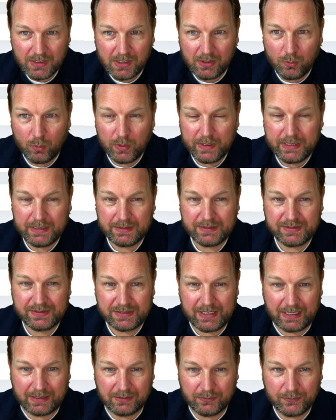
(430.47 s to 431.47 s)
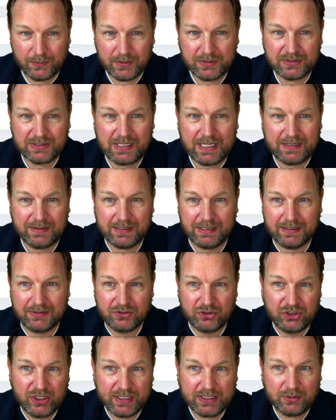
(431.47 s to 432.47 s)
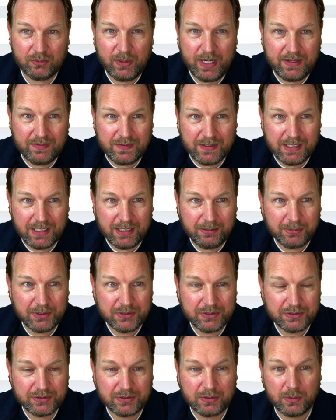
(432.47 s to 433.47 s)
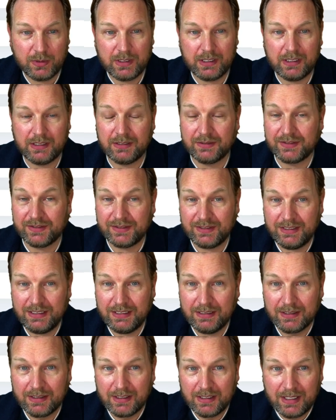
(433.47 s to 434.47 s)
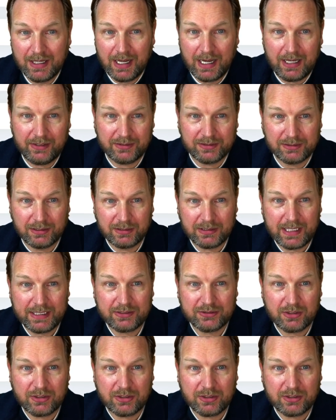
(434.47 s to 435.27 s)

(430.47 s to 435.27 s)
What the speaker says: within a second. First, let it generate the images so they can see how this looks like.